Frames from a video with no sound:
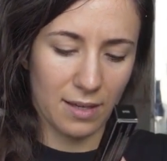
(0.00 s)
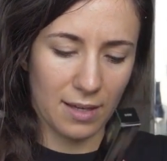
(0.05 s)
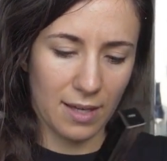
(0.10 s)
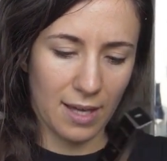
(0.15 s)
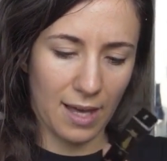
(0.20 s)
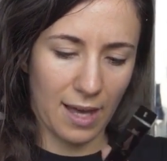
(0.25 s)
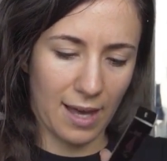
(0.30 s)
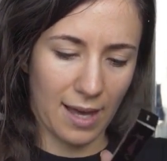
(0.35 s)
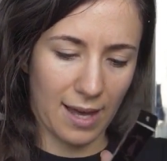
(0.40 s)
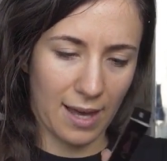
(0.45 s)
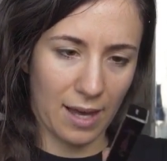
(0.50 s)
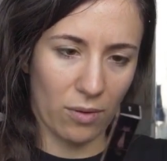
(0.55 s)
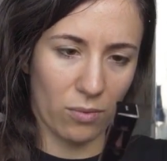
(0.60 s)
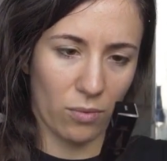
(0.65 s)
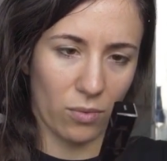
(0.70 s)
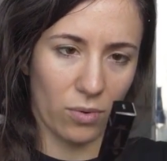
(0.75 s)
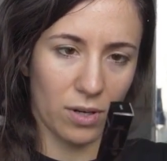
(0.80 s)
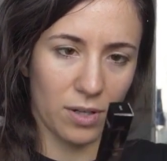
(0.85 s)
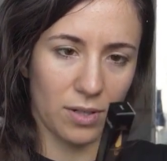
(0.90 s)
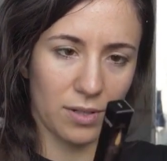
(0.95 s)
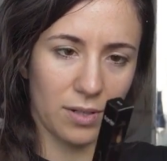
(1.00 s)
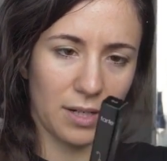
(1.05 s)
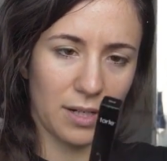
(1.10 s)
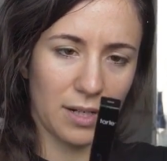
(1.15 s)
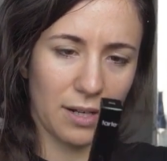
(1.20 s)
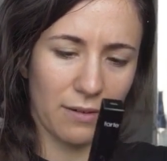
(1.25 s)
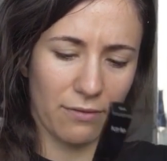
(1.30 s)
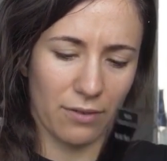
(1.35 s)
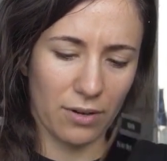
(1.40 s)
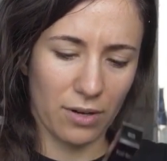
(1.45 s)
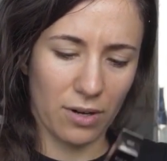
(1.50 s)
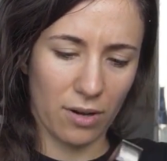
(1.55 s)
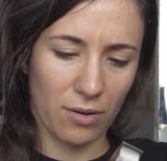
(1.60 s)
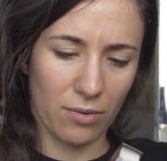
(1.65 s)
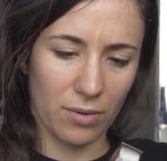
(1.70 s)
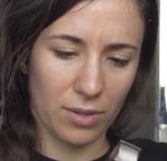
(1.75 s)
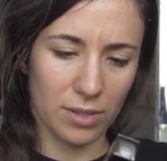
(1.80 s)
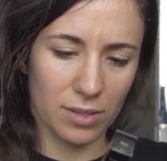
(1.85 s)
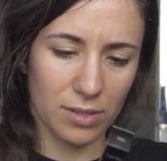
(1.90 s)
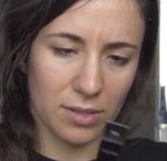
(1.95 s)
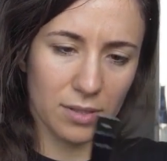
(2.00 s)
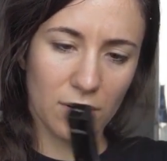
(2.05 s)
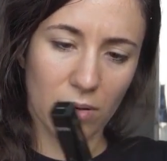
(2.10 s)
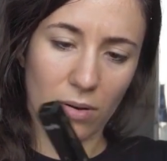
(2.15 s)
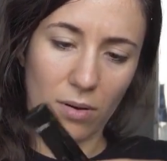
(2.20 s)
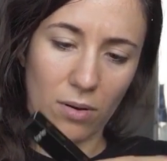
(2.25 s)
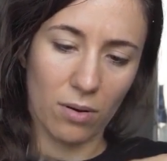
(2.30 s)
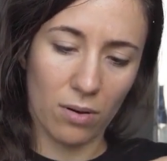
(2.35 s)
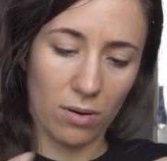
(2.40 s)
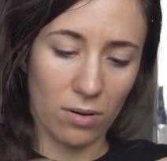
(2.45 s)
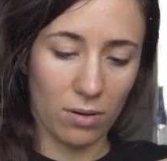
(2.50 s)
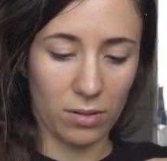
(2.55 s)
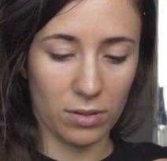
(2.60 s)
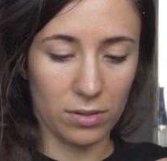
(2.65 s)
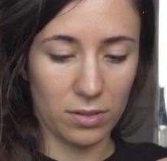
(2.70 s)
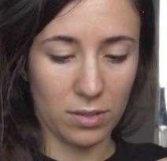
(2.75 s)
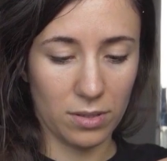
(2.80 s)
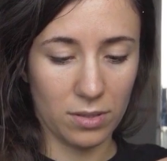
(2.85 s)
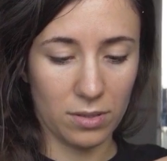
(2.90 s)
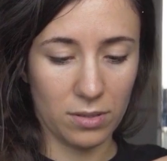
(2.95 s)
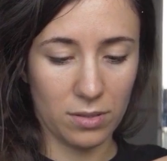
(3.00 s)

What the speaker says: cat one, and I forgot what it's called.